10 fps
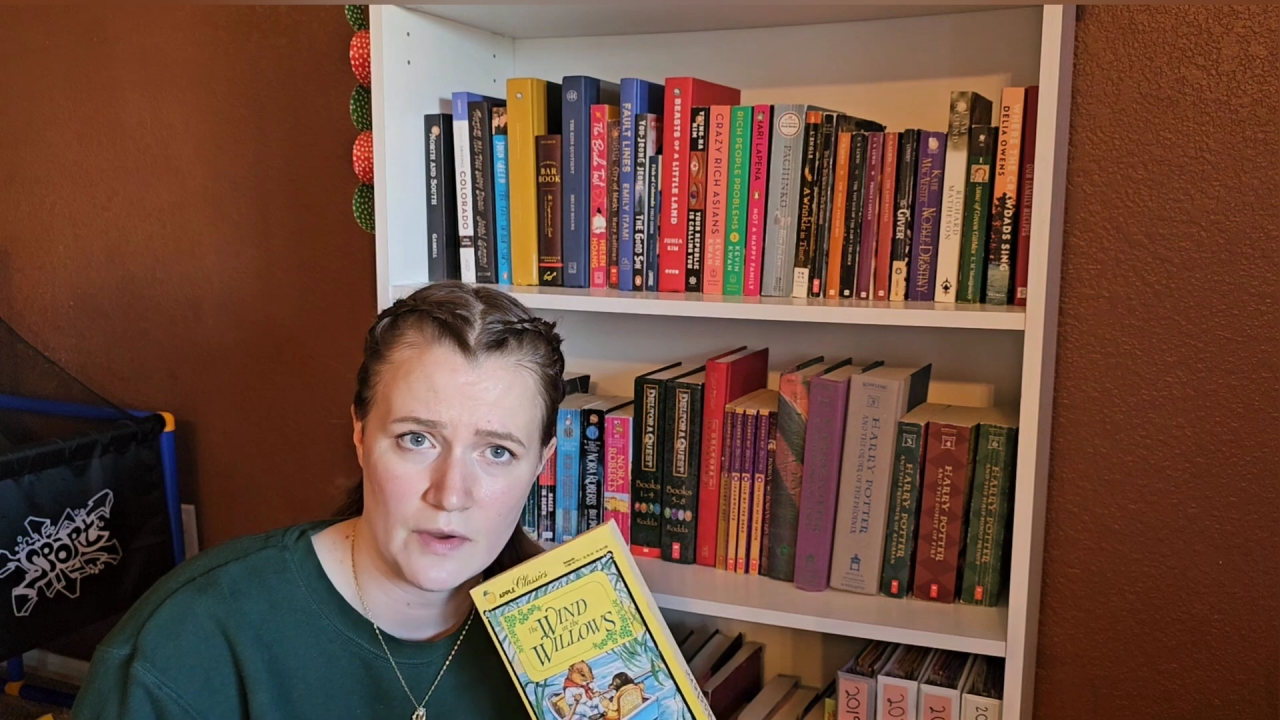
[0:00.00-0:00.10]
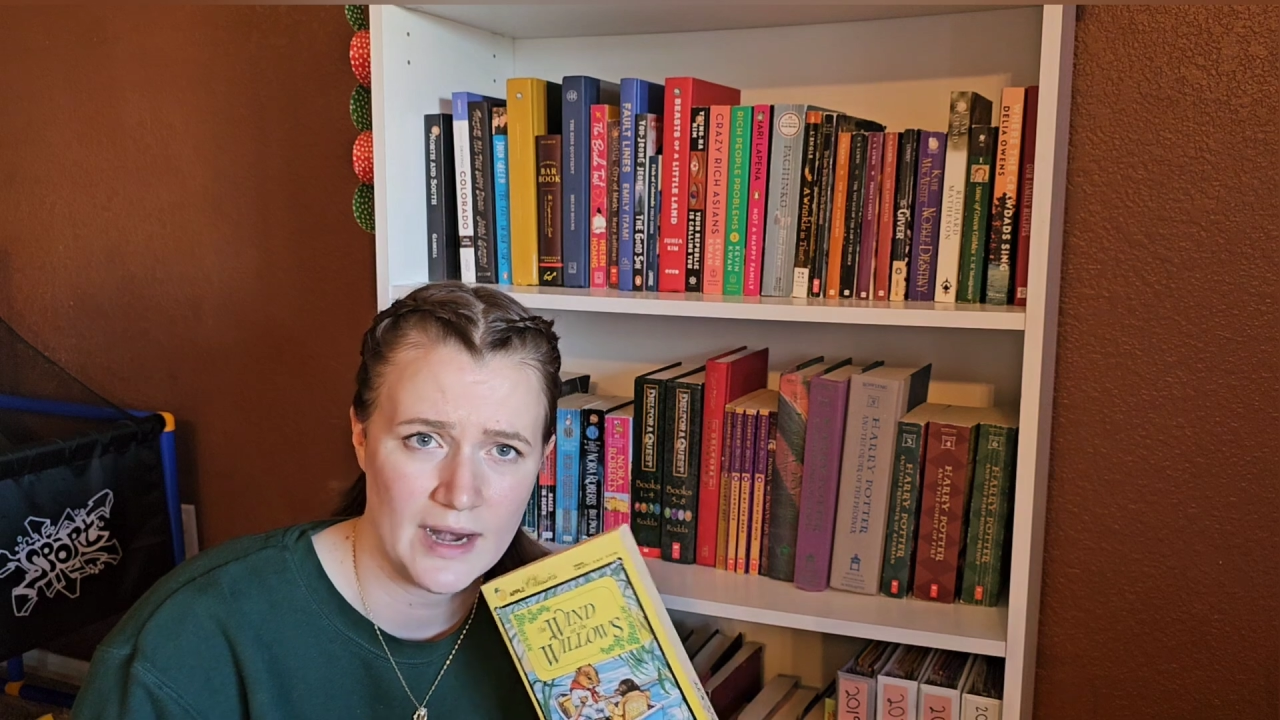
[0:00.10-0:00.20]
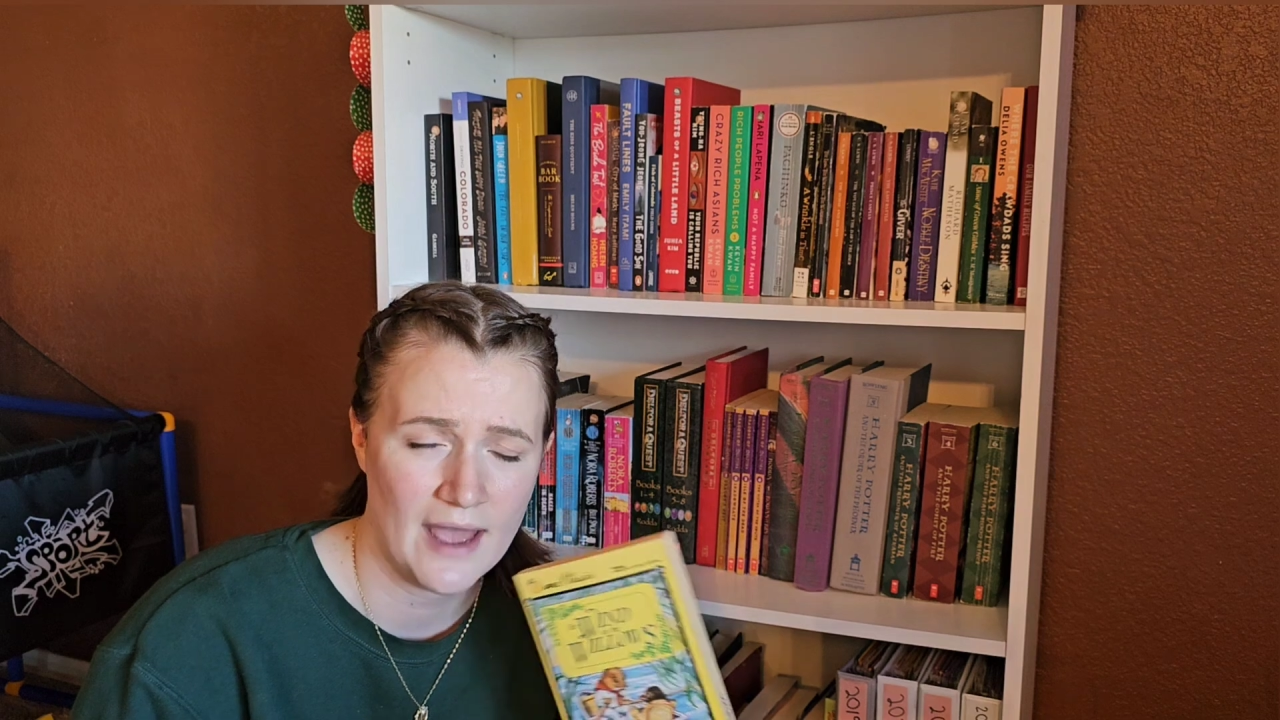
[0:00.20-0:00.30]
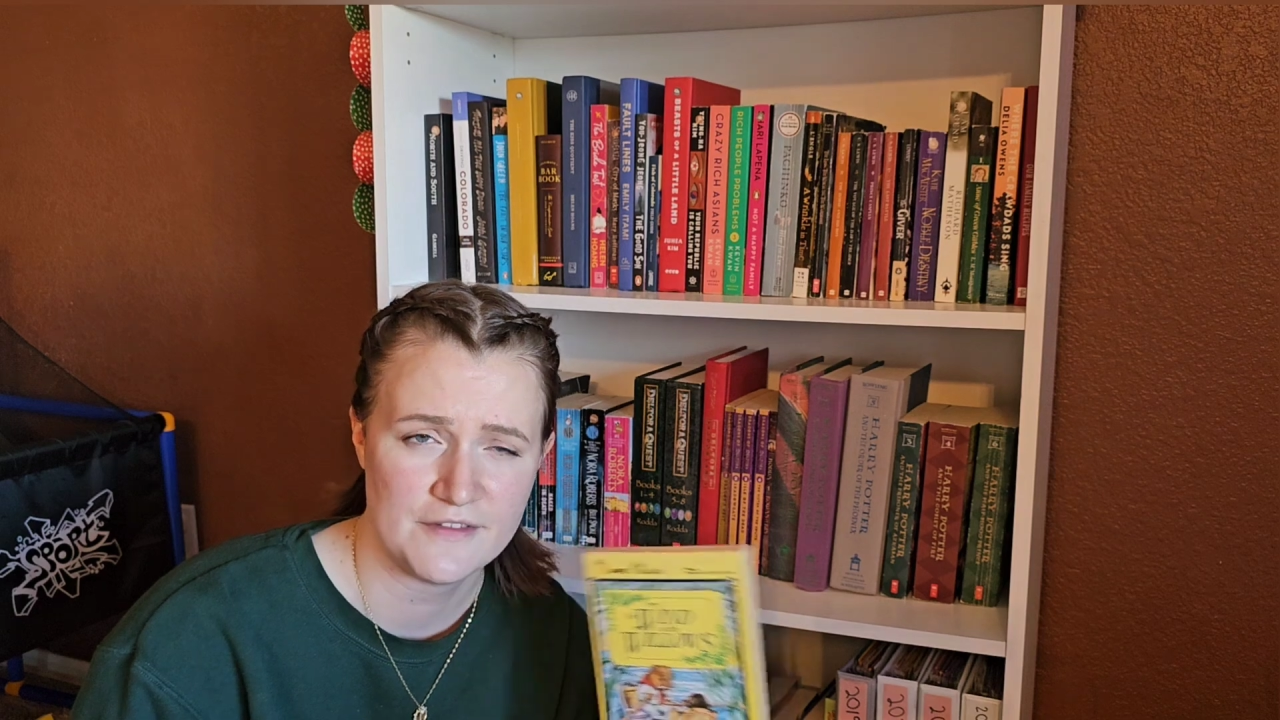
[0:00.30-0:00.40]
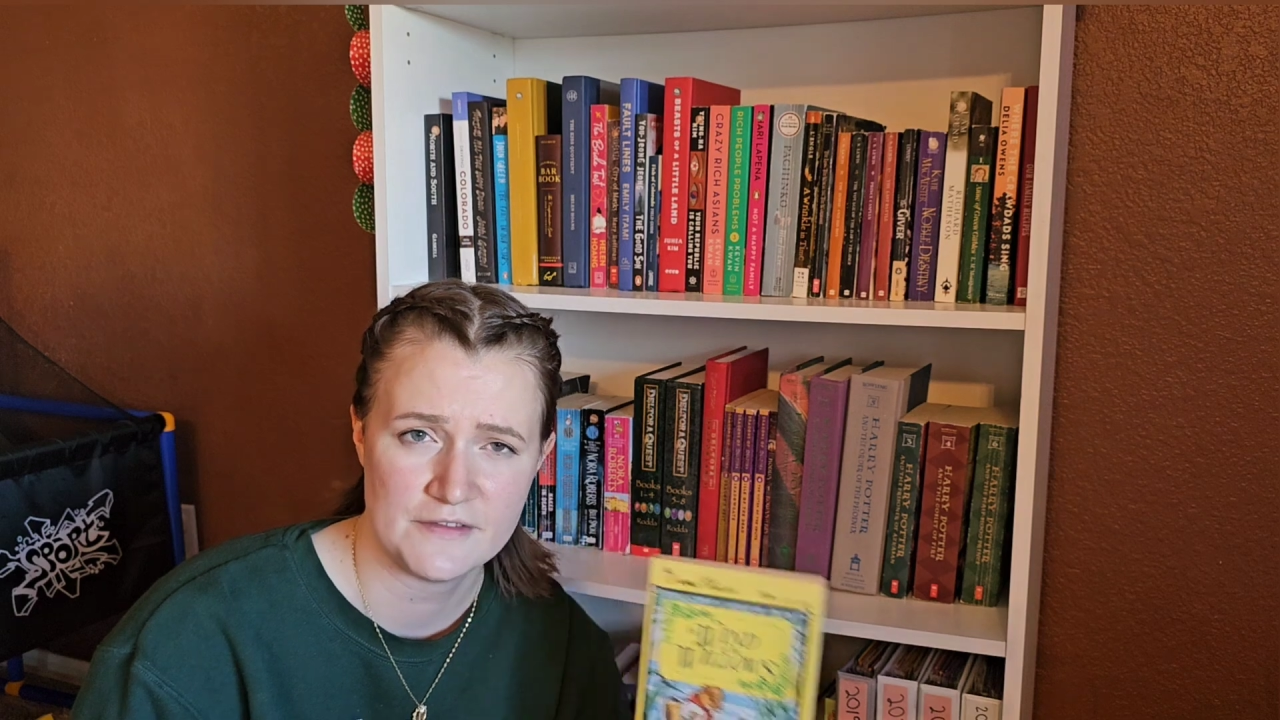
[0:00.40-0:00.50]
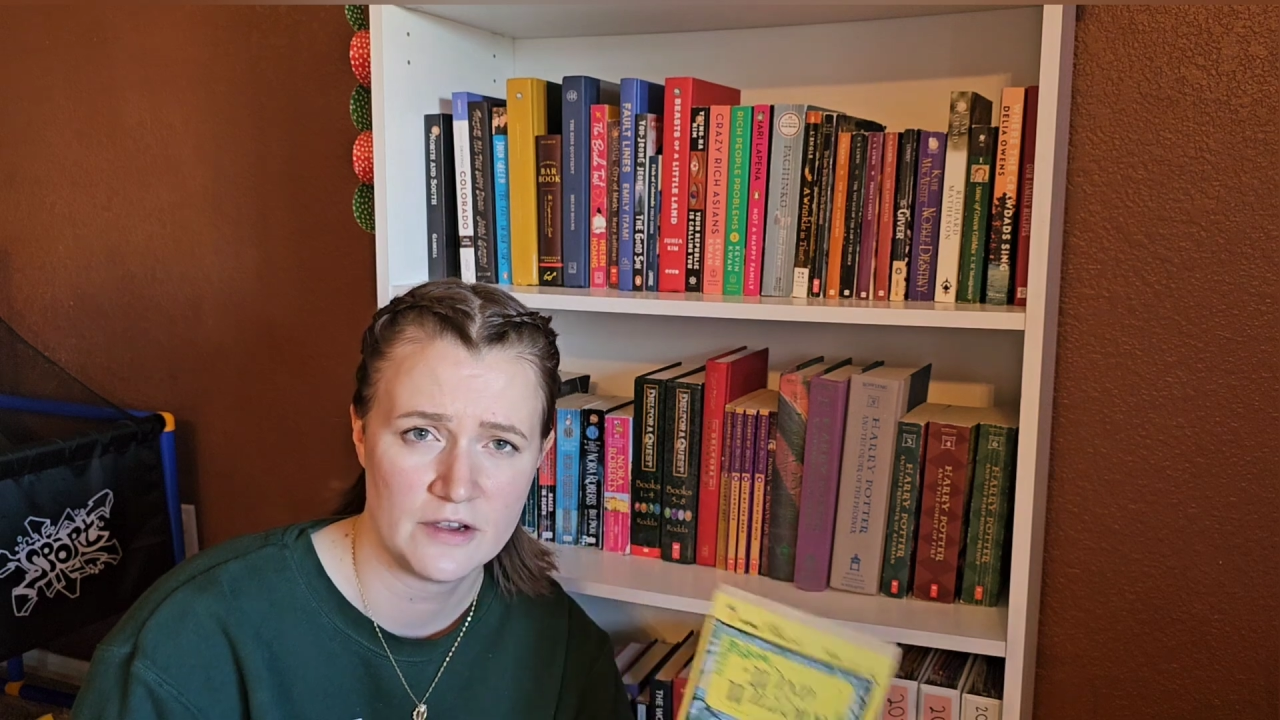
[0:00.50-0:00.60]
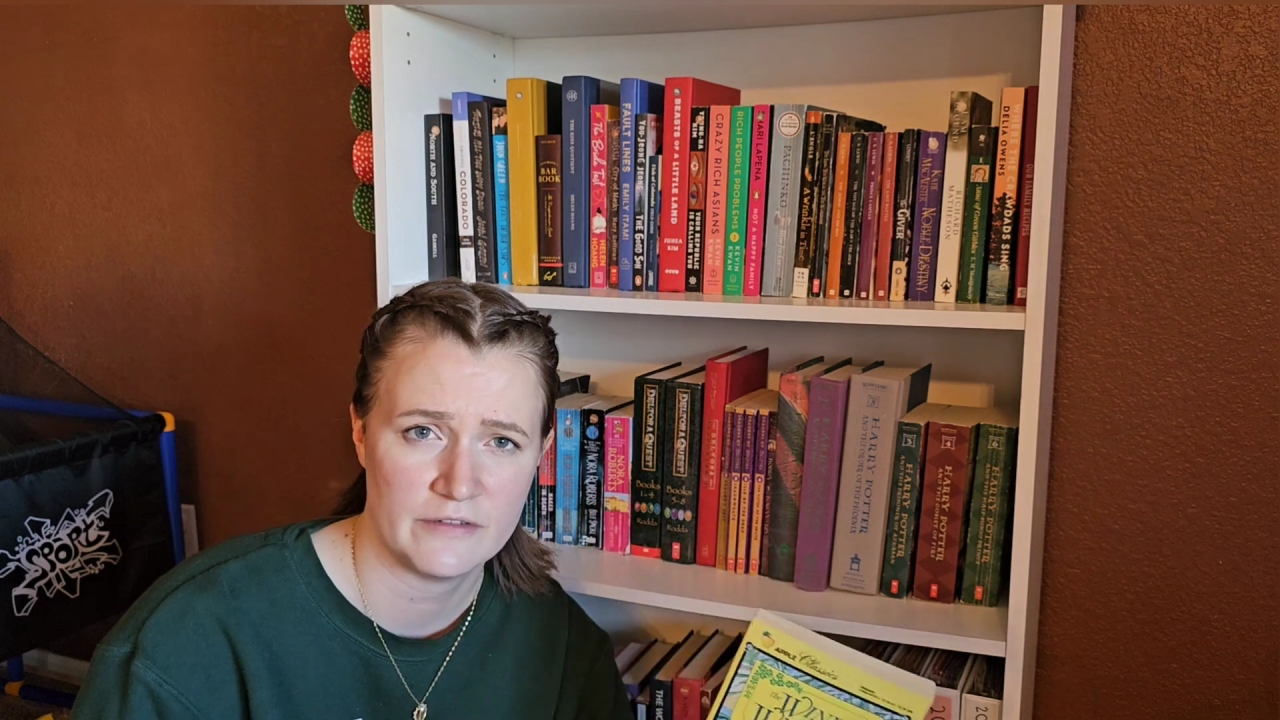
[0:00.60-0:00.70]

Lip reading: and half of their